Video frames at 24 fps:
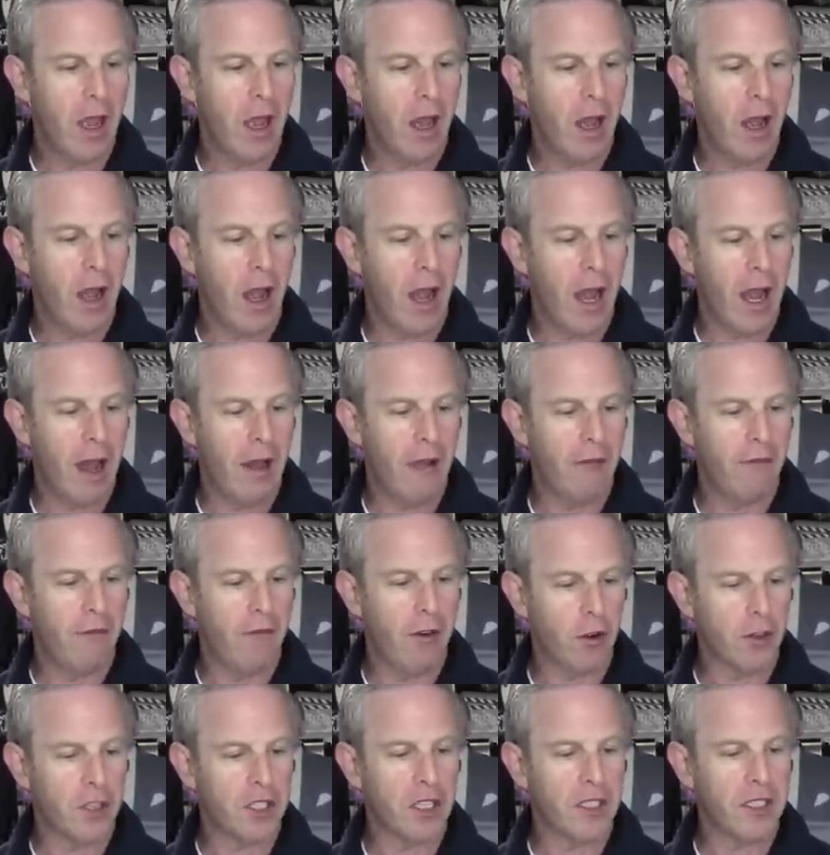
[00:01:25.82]

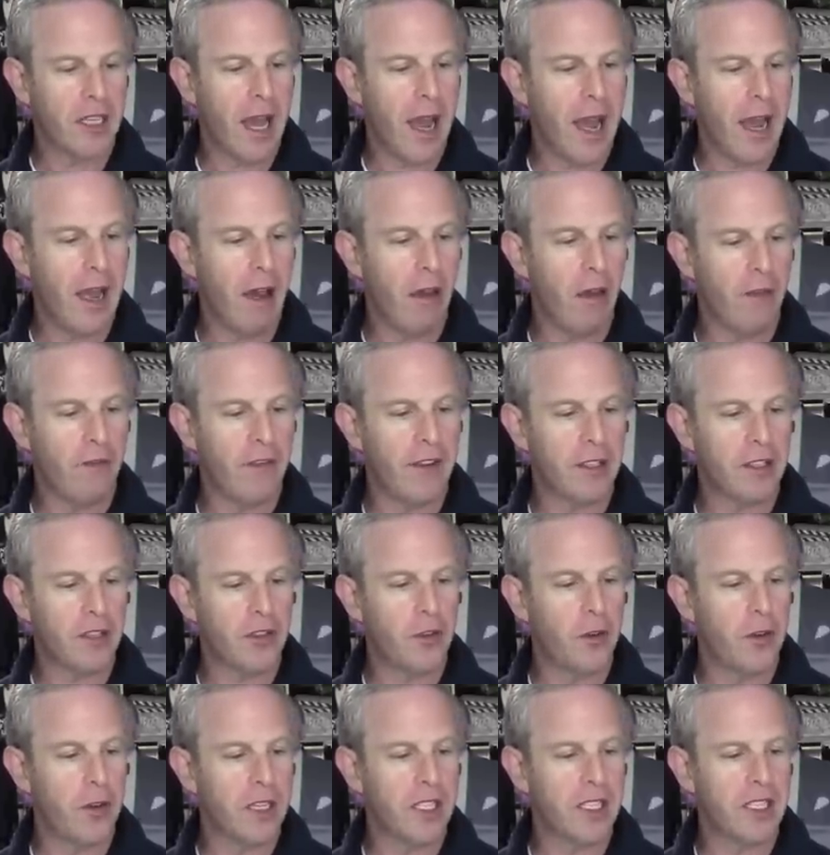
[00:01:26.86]
Versatile, fits
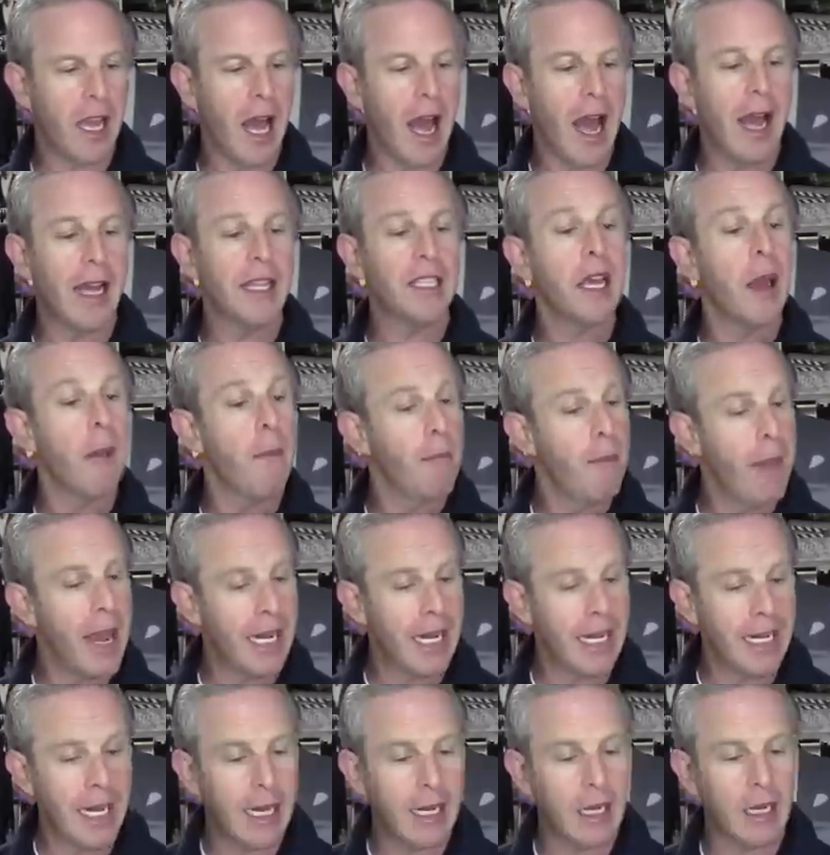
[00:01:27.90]
true to size, made
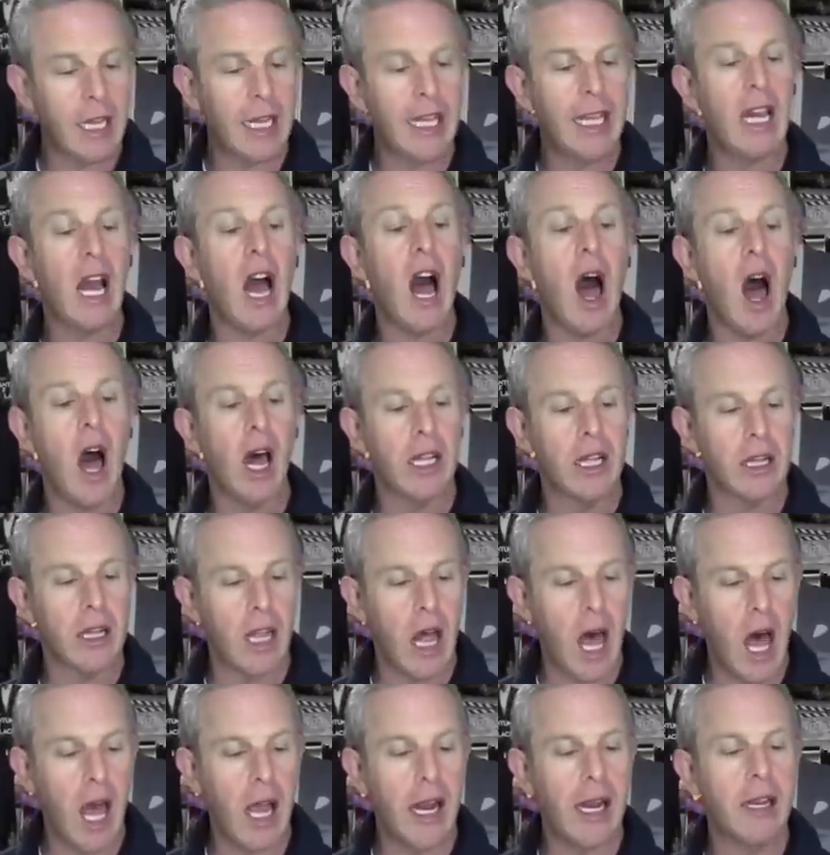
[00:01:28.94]
in Italy,
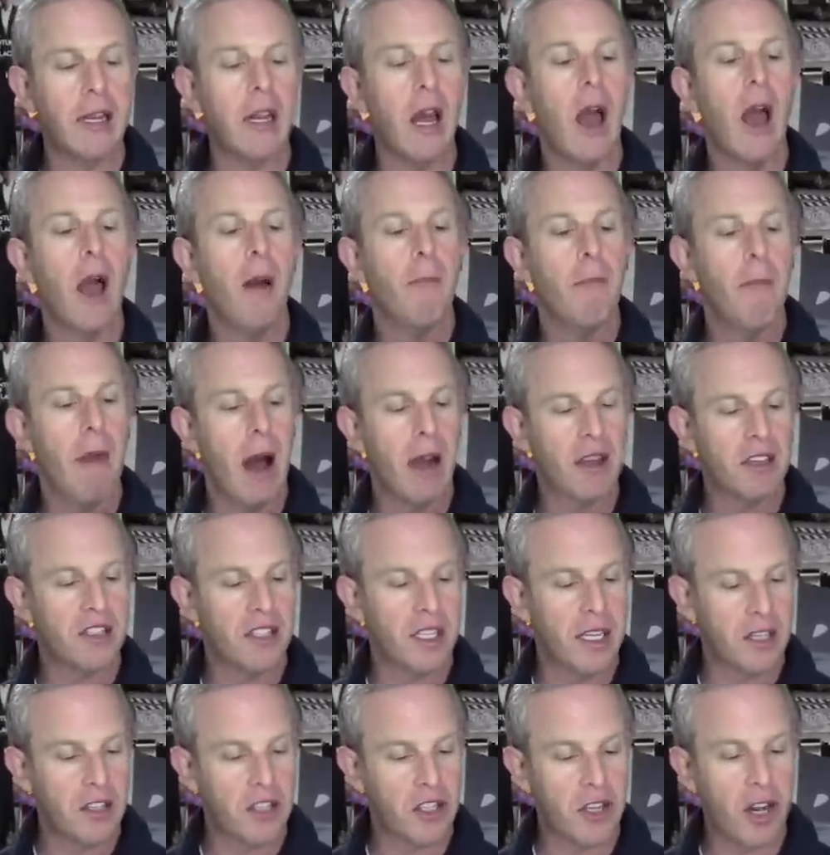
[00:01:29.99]
unlined, mock
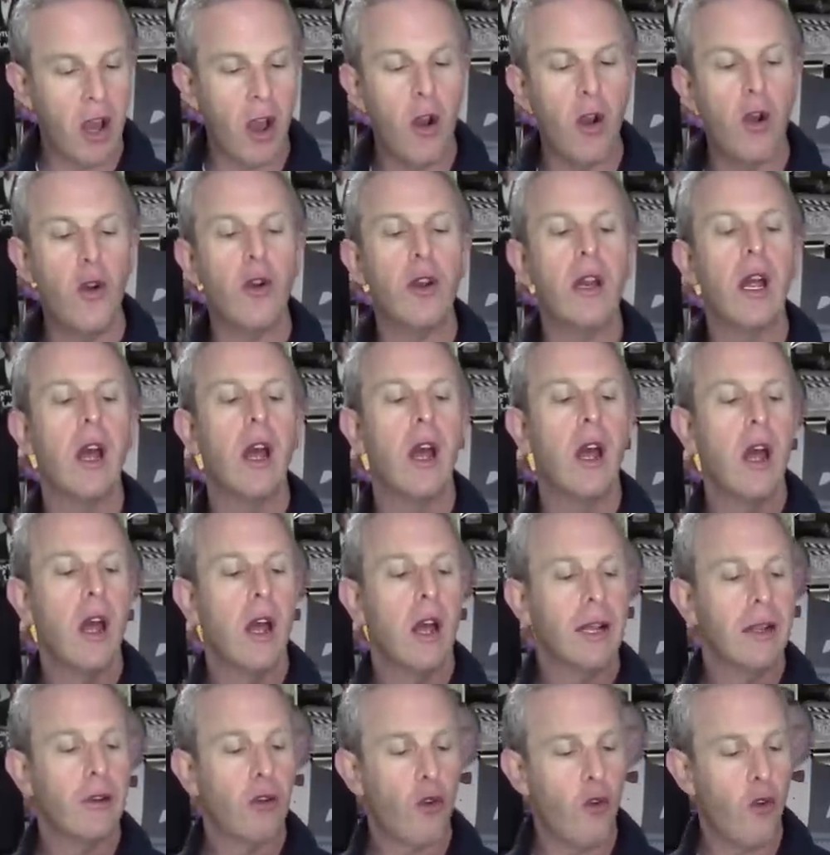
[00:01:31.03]
stitch toed,
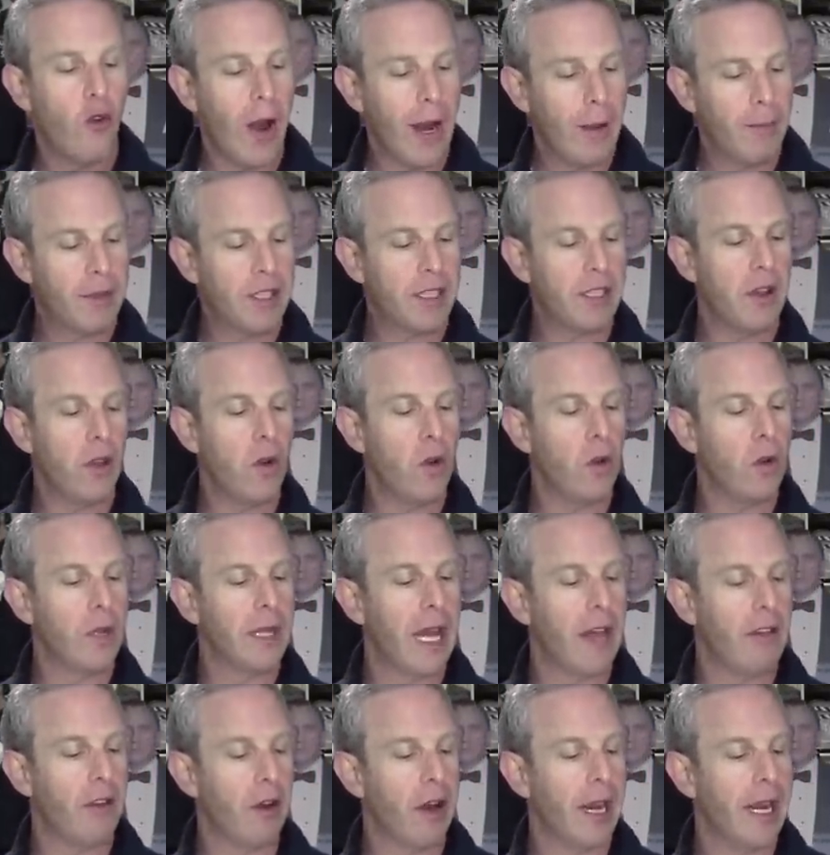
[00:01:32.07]
crepe sole,
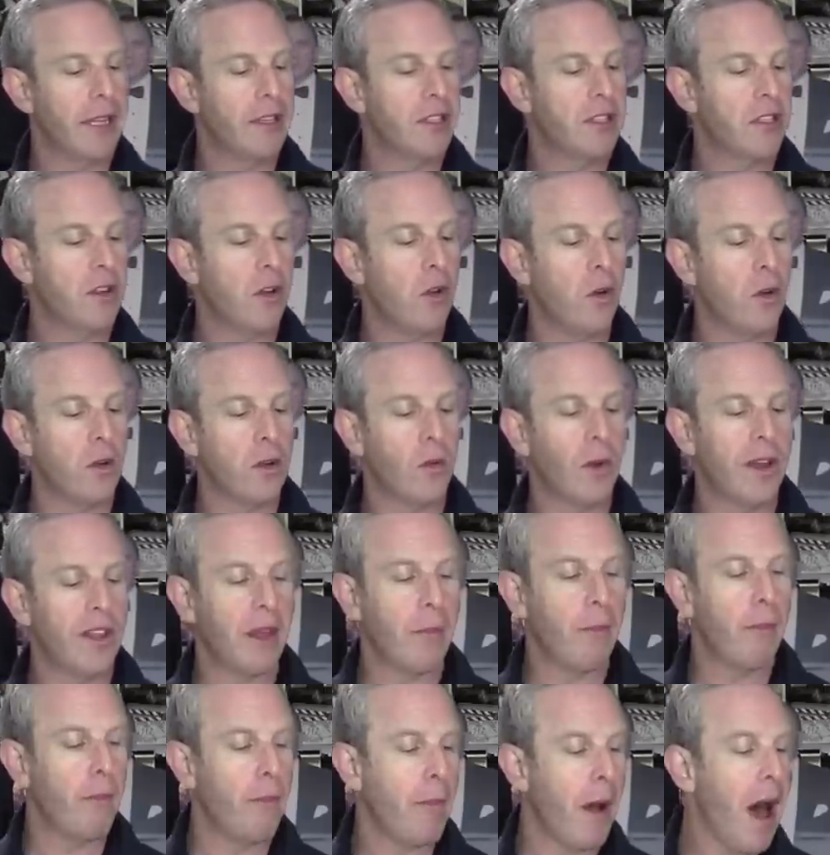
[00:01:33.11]
leather insole with
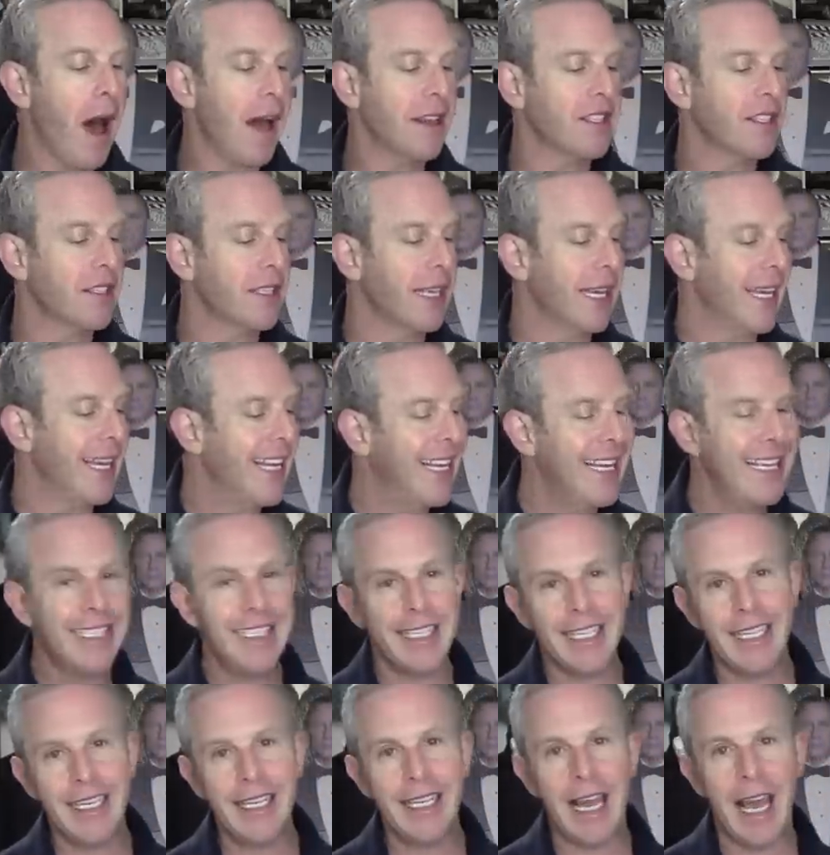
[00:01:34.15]
embossed
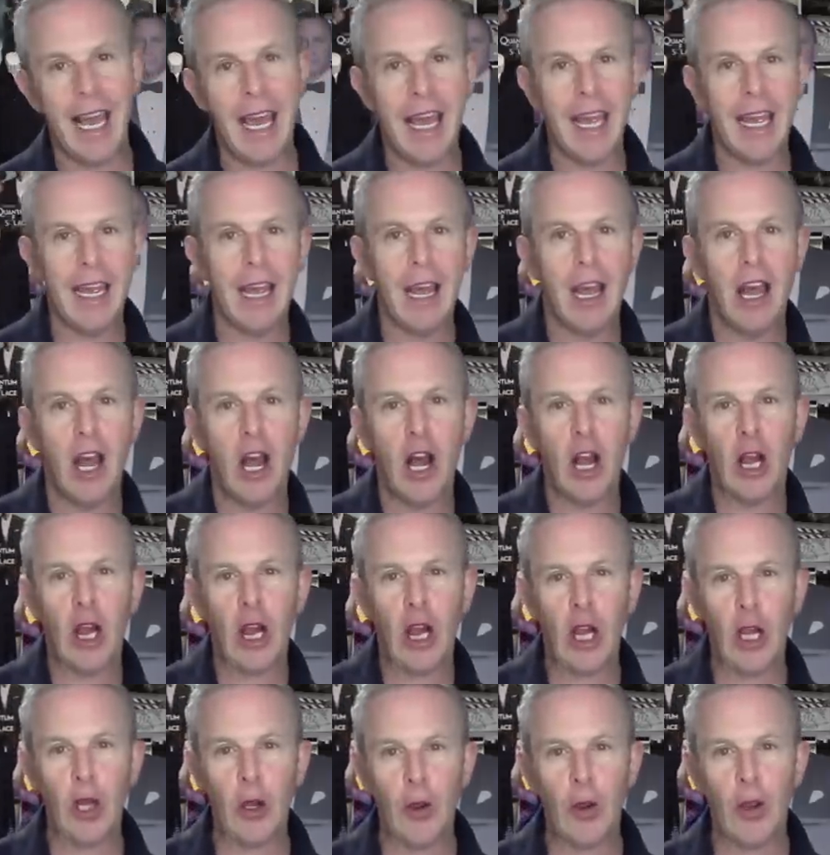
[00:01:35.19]
Easy Day
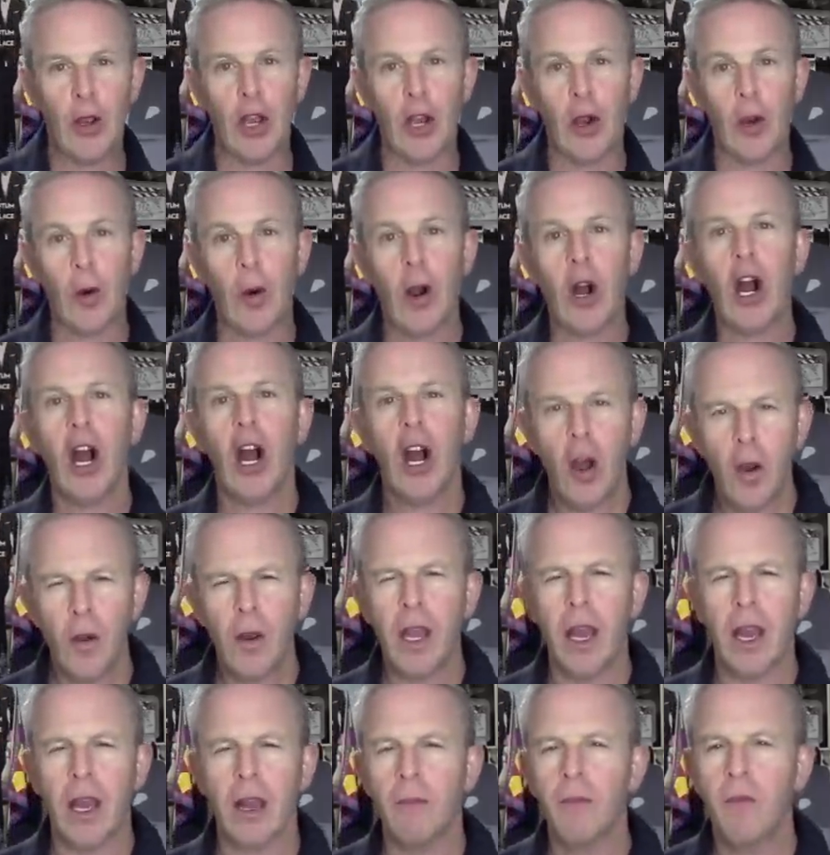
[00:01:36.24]
logo.
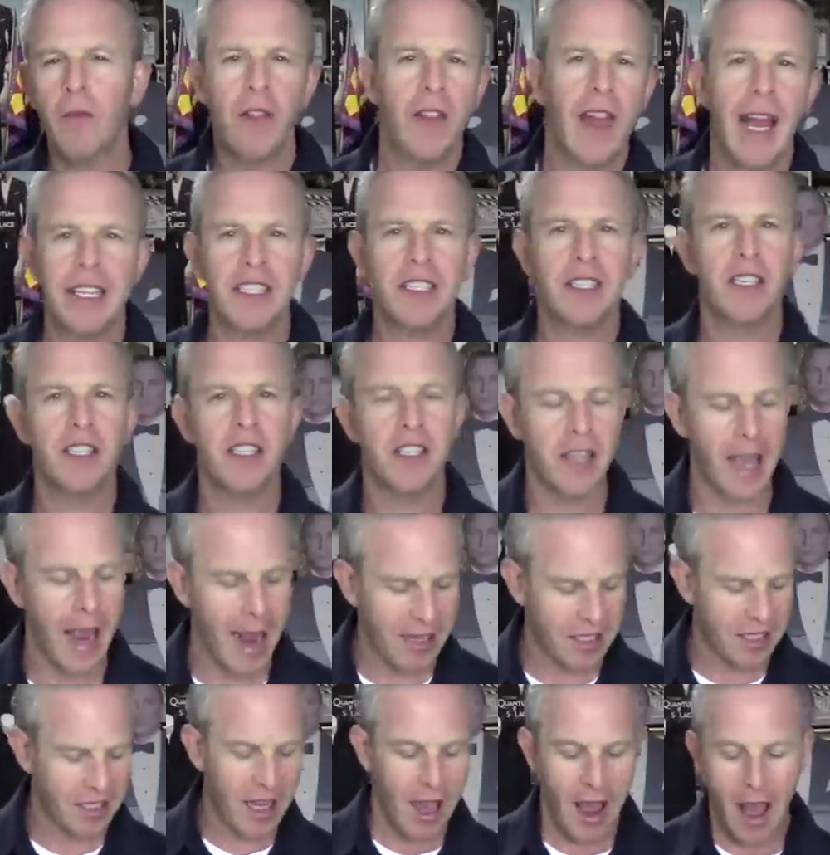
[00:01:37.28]
Okay, that's the
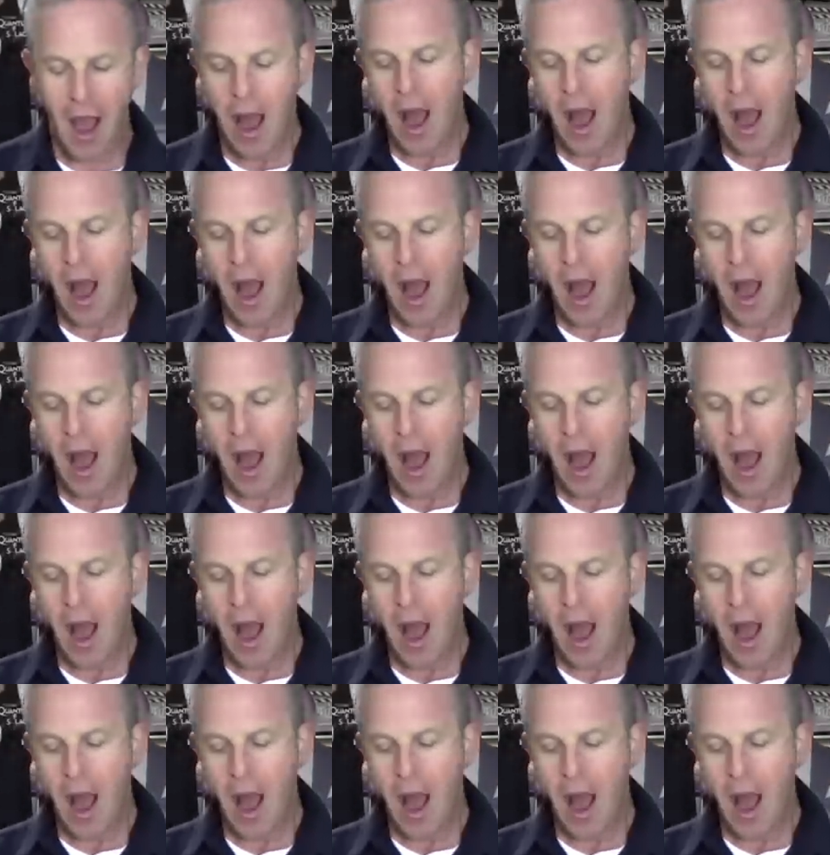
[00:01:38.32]
stats.